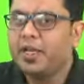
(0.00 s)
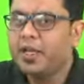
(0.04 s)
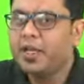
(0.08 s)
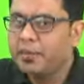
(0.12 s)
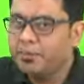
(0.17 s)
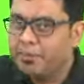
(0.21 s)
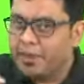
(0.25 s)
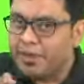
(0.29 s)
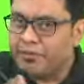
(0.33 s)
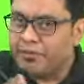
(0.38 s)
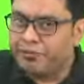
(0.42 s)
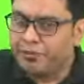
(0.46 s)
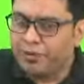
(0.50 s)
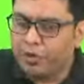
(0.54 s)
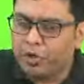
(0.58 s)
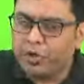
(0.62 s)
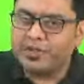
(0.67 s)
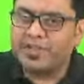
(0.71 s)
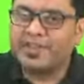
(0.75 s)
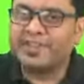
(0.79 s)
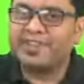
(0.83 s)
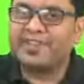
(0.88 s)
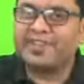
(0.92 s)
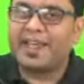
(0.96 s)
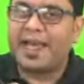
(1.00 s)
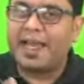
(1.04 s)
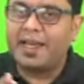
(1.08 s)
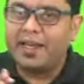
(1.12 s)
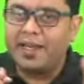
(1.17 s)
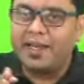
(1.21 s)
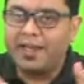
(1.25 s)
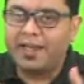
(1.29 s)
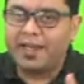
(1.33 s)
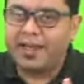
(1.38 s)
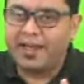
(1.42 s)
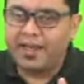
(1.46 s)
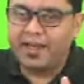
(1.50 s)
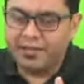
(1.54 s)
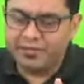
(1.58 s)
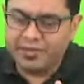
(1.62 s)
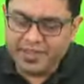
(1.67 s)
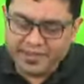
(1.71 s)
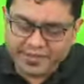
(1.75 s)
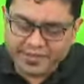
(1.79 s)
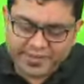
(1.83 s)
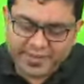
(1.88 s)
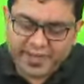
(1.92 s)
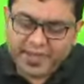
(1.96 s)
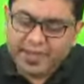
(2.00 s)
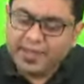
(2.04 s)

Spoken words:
before the salinity levels,